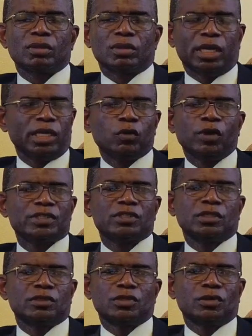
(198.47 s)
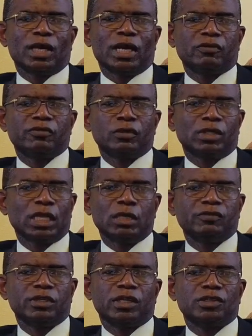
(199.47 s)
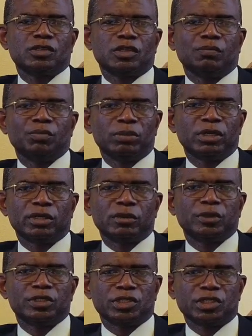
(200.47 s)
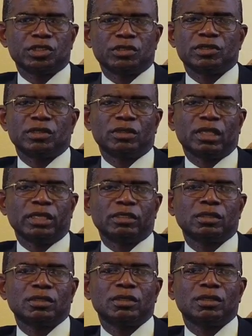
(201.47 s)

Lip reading: Any questions you have for clarification and biblical positions and the like,